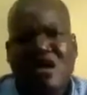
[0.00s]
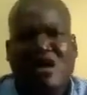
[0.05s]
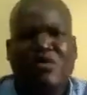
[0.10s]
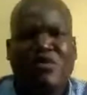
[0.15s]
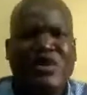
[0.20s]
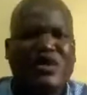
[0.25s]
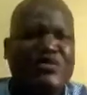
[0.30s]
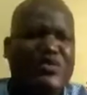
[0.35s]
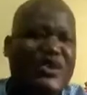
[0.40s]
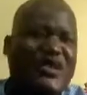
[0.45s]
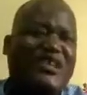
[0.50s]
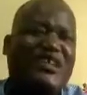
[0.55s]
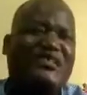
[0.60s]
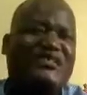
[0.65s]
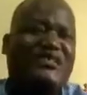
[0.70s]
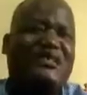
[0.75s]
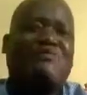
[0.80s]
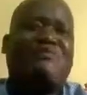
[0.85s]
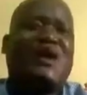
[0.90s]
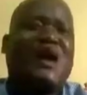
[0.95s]
When we
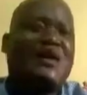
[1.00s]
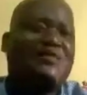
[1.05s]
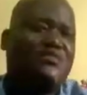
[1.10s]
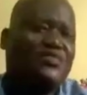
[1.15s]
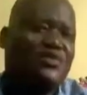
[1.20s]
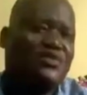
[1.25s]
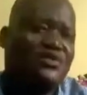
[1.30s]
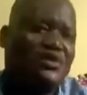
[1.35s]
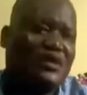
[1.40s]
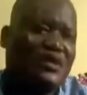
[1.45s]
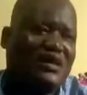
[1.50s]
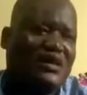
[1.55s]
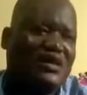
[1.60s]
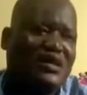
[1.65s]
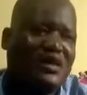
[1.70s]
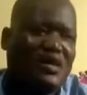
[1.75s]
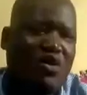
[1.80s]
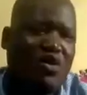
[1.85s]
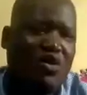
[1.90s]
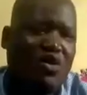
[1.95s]
read the Bible,
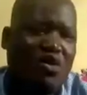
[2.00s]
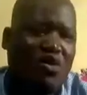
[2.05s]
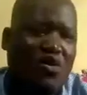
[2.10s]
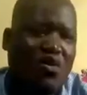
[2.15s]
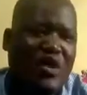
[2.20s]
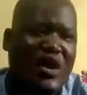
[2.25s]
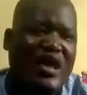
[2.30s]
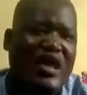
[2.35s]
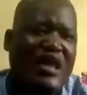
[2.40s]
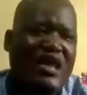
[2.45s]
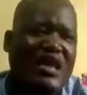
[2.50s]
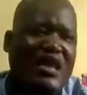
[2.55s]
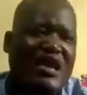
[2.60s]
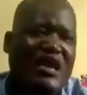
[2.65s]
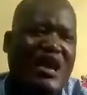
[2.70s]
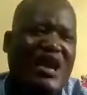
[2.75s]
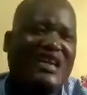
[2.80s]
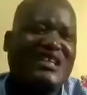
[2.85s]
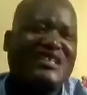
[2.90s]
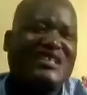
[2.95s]

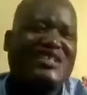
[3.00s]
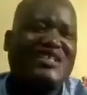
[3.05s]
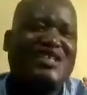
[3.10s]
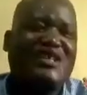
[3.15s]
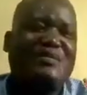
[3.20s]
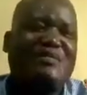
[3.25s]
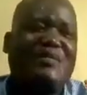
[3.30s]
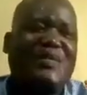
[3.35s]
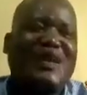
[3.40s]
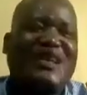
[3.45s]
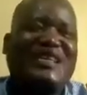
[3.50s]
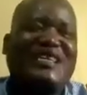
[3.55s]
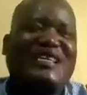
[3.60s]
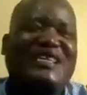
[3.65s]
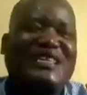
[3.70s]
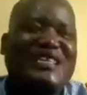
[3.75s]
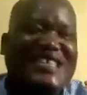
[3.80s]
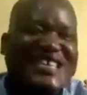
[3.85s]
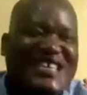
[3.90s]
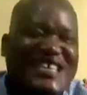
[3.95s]
we can see
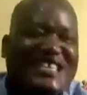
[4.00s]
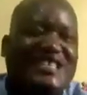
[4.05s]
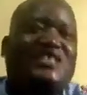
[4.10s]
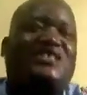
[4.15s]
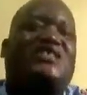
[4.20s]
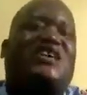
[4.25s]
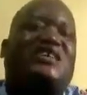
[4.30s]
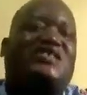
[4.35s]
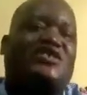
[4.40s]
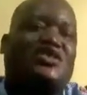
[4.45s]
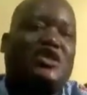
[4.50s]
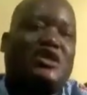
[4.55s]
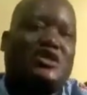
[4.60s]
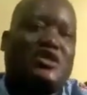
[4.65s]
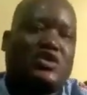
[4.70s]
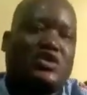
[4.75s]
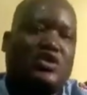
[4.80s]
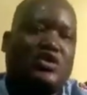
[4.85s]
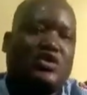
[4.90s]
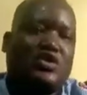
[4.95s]
many
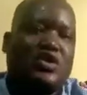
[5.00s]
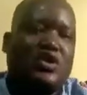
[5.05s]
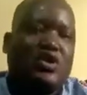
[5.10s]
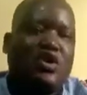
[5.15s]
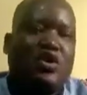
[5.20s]
instances